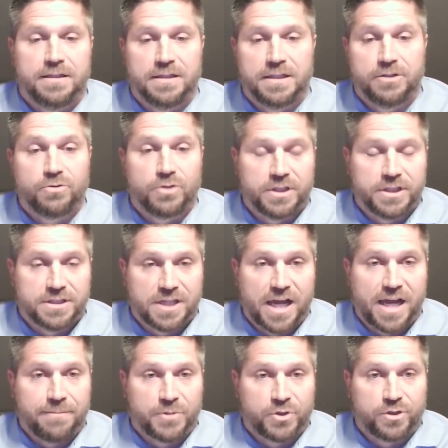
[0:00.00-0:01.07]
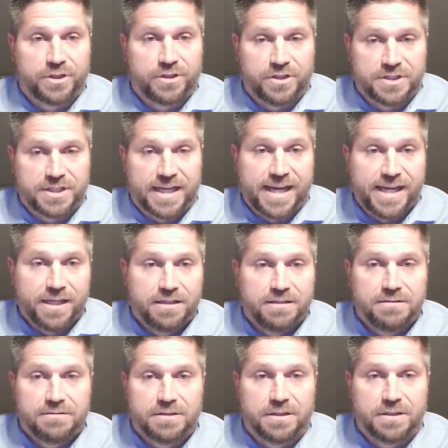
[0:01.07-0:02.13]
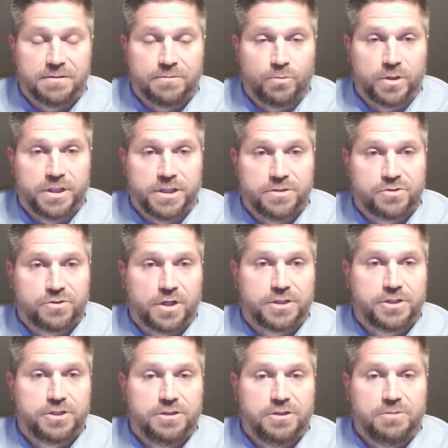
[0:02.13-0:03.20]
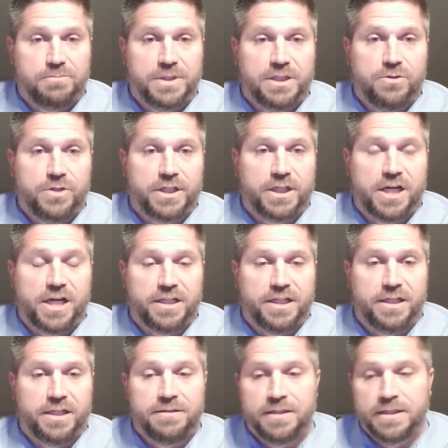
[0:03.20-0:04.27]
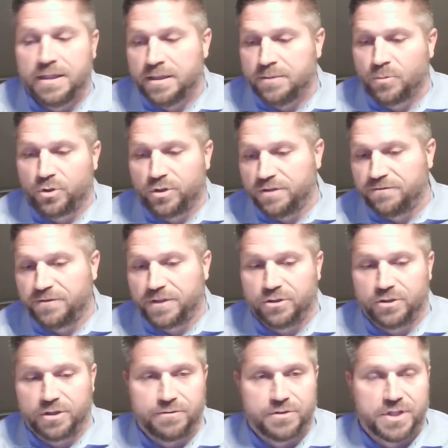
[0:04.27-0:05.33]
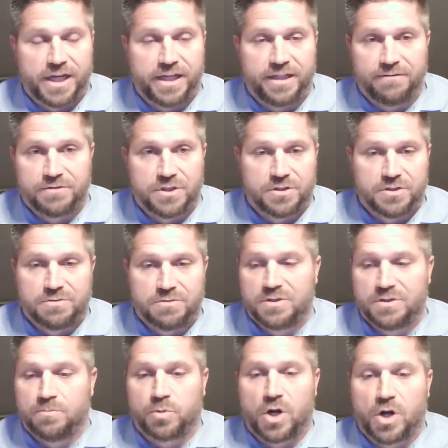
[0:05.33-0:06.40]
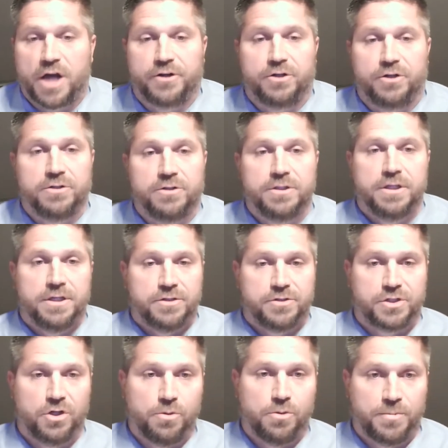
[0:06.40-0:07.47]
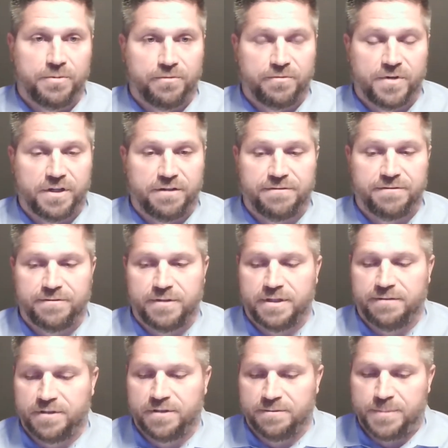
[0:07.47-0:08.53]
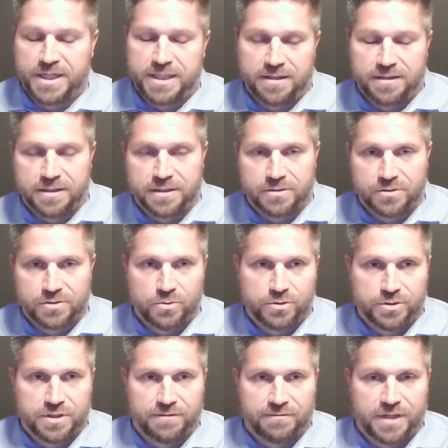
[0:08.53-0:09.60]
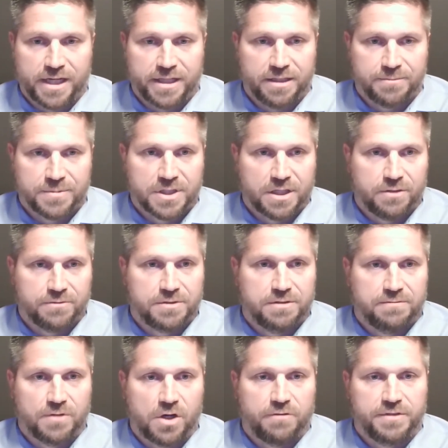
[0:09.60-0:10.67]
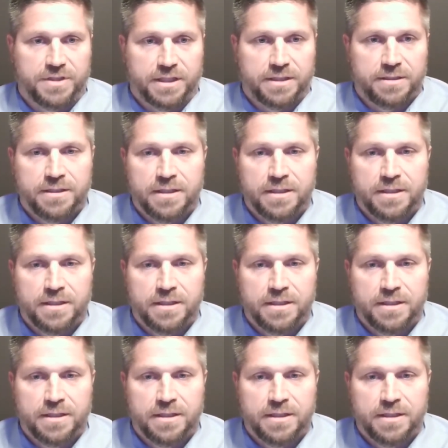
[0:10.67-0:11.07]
Literally time during the day to where an instruction could be going on, and more on the figurative side of just the broader scope of the many things schools have gotten themselves involved in.